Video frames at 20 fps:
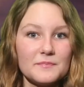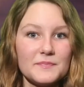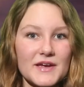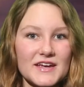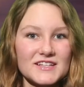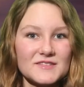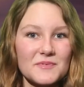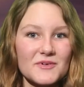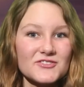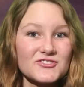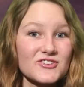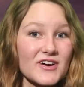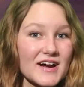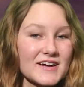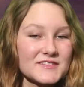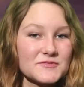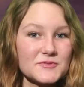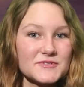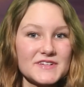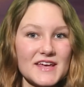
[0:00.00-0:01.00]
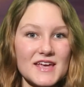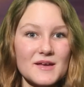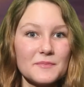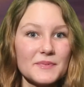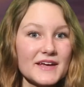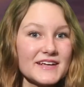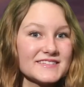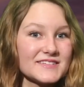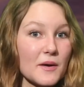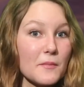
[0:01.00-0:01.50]
Baseball tryouts will
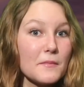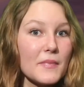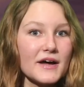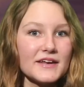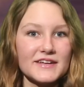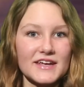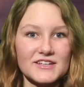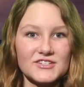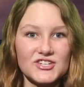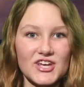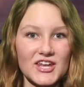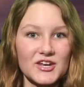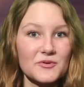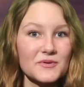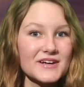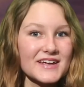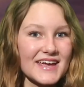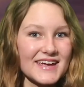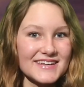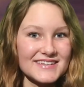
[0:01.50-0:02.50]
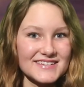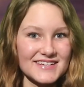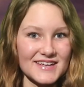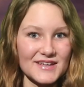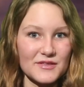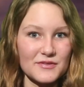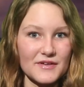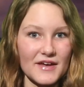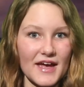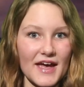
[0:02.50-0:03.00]
take place on Monday, January
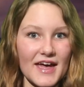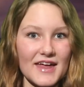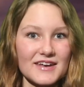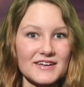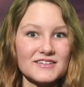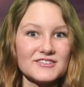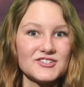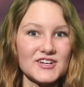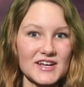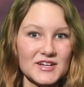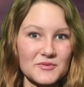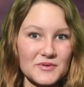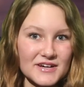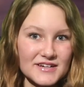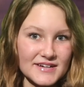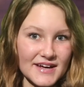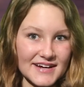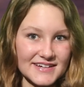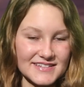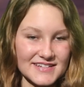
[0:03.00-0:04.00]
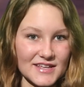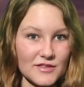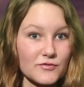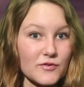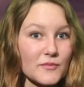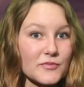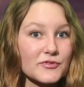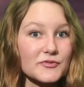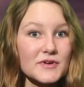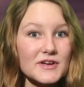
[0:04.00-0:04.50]
18th and January 19th
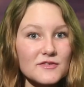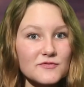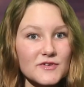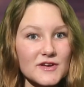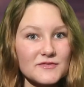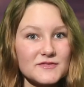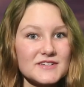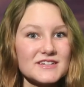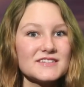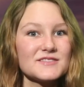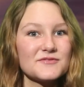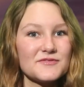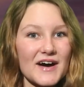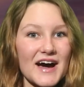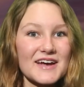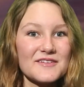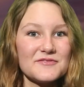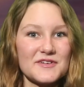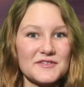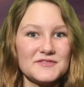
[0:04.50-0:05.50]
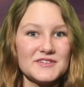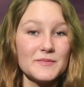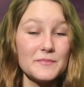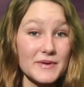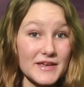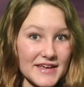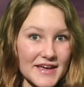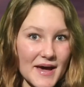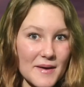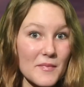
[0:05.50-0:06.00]
from 3:50 to 5:50
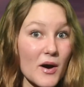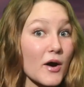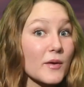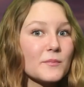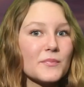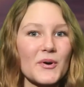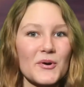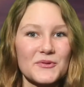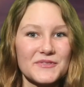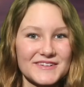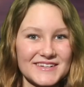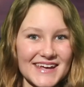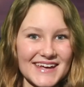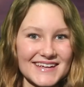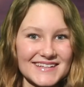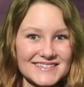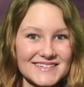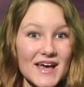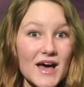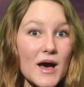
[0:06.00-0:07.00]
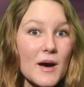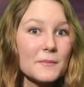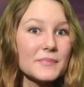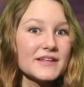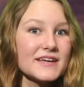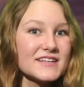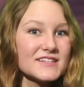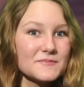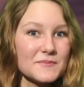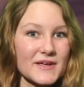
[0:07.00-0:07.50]
p.m. on both days.
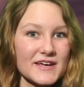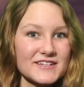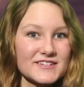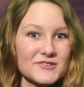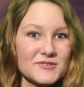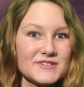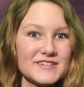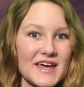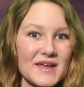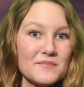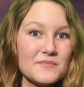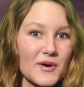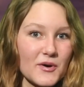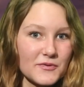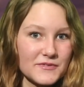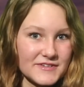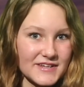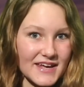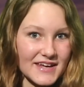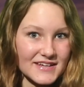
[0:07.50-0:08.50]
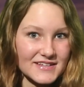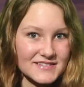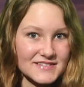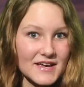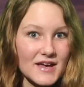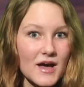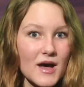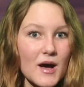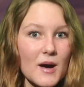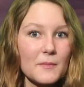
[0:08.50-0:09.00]
Please plan to attend both
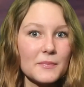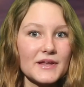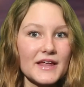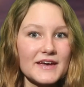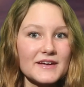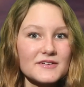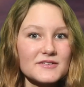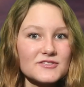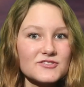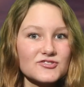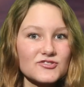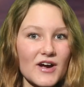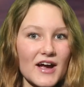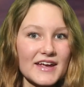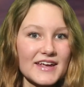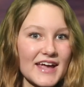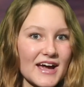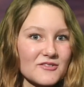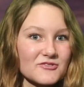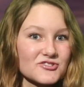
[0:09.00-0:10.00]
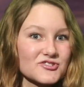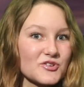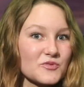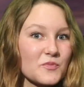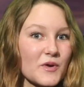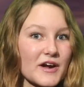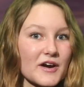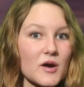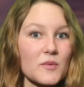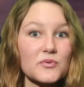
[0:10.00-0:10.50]
days. Players trying out
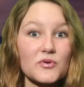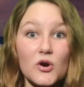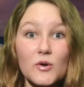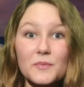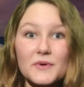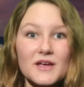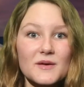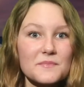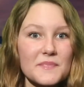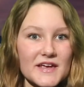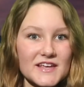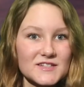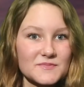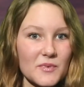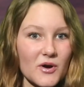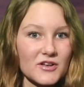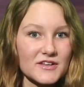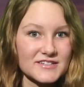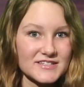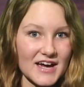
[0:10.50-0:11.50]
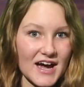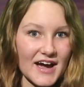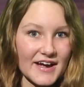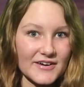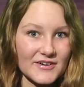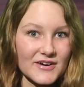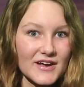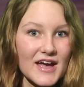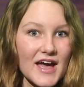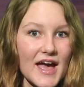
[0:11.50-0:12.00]
should wear appropriate baseball
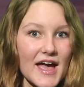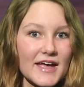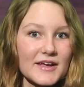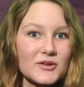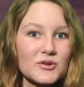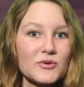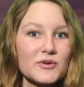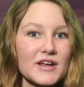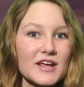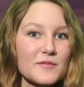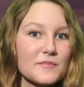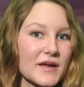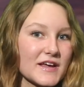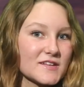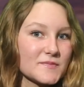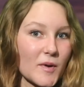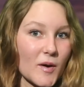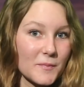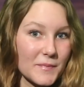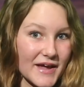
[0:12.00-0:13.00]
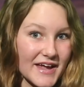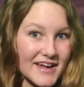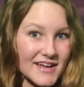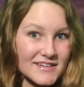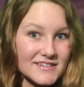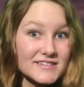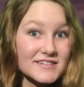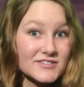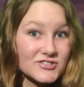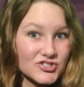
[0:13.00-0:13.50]
attire, including baseball
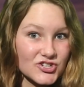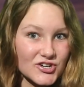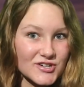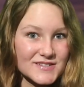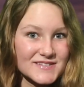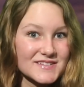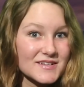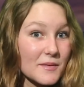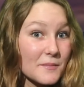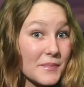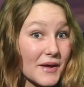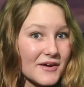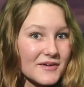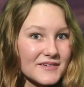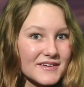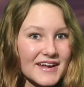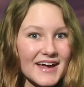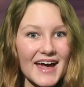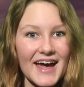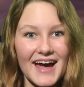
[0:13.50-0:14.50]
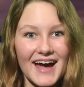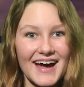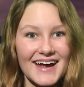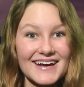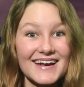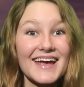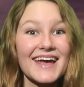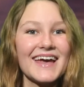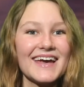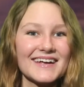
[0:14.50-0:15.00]
pants, shirts, belt,
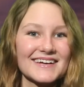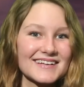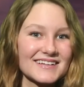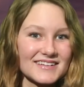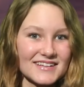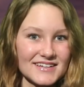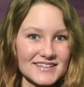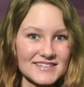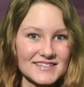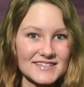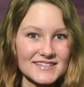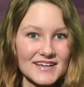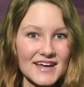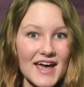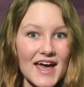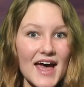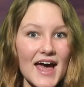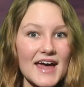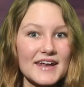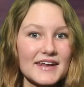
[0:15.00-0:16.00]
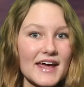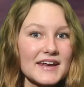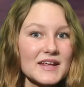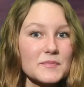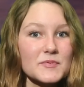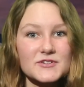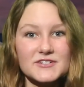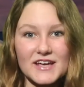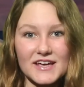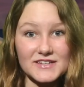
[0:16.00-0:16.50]
hat, and cleats, and
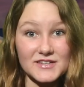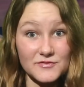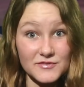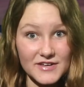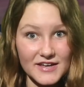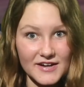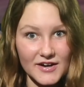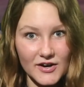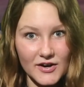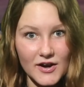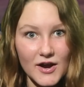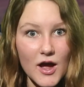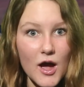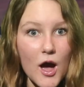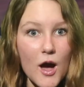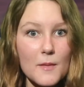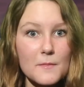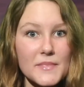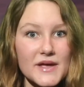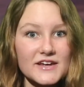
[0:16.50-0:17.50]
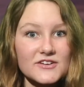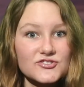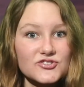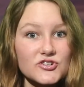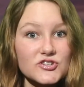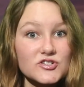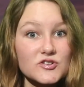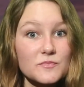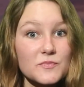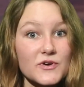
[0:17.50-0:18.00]
any protective gear. Make
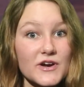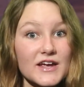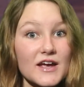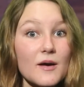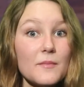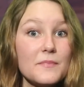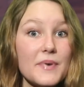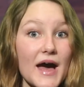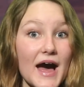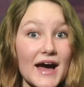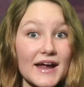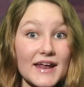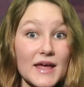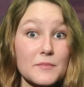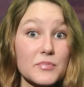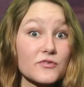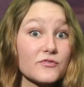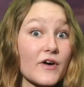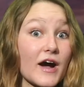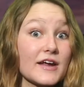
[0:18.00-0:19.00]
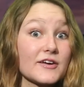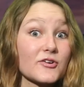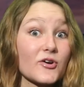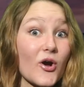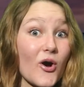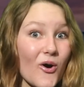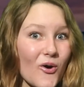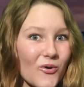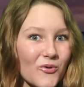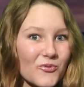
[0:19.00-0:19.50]
sure to bring a bat and provide
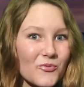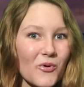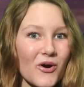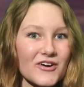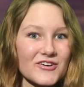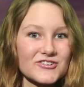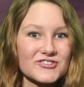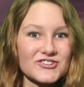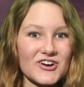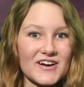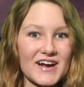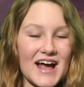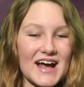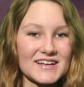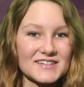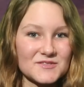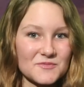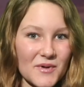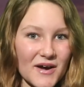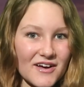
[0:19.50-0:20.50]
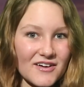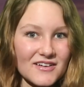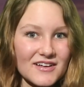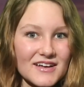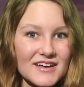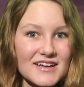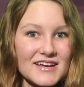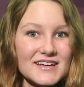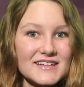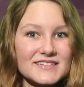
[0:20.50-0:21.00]
your own water jug as well.
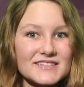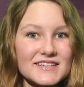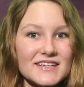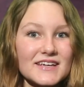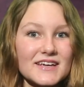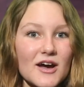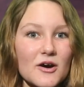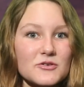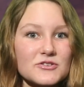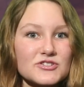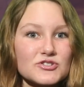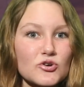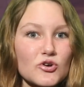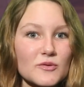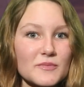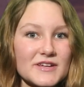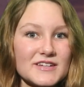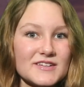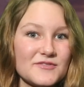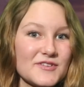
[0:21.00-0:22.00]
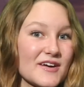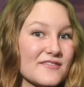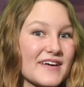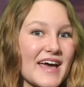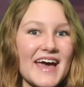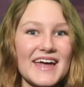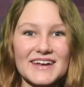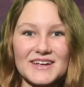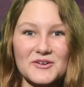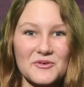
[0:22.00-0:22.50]
See Coach Norman if you have
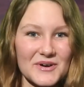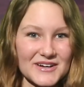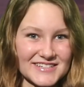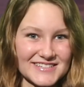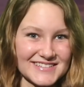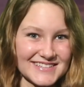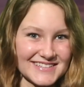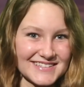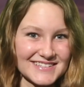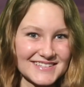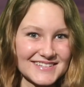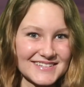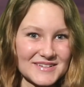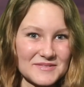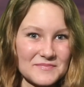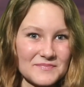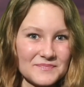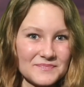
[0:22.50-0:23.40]
any questions.